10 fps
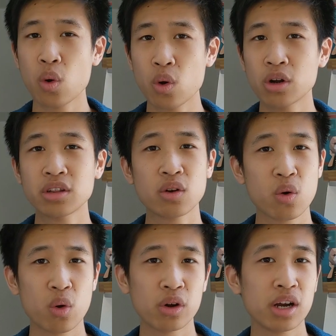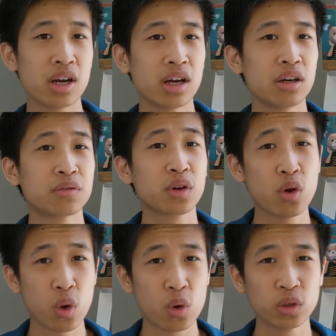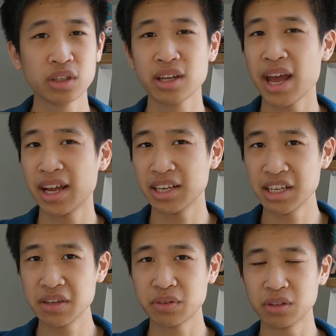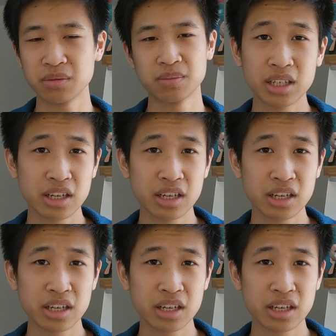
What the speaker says: or the aura of cold and evil.